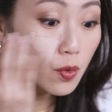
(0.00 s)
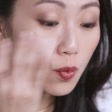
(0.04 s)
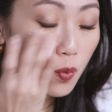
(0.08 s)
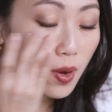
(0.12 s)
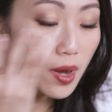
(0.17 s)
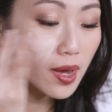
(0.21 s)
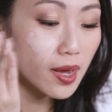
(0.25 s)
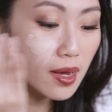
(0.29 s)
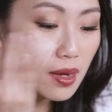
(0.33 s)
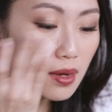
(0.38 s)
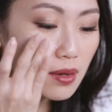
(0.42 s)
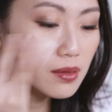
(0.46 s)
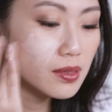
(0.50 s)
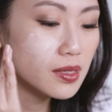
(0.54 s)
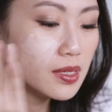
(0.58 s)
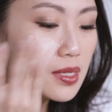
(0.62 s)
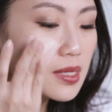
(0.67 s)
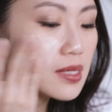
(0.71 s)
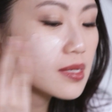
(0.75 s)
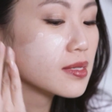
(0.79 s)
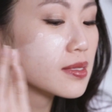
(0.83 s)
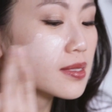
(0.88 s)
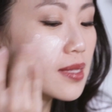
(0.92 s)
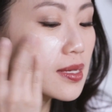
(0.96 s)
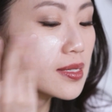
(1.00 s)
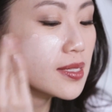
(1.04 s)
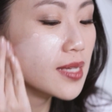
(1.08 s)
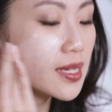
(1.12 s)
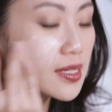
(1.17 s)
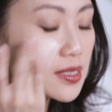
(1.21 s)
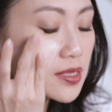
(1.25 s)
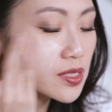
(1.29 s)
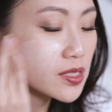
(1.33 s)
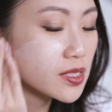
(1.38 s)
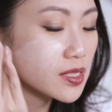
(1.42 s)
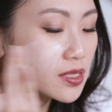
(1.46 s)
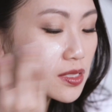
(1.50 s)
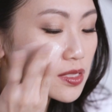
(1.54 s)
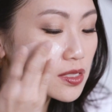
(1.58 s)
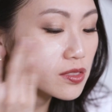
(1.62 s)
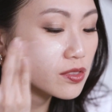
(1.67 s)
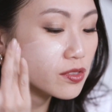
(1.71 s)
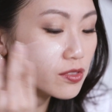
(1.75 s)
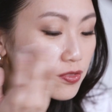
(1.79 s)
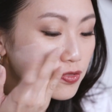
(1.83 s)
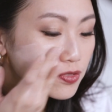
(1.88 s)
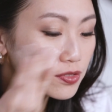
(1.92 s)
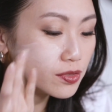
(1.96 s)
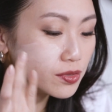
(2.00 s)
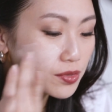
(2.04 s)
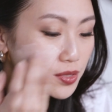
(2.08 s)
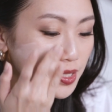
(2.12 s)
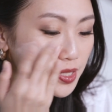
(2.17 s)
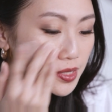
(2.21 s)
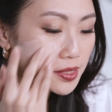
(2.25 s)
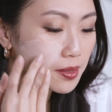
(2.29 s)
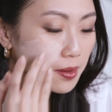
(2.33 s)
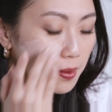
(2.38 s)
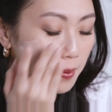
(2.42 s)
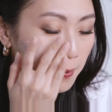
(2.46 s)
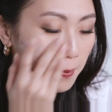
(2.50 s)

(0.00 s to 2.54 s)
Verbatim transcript: Wow, that texture is so fluid.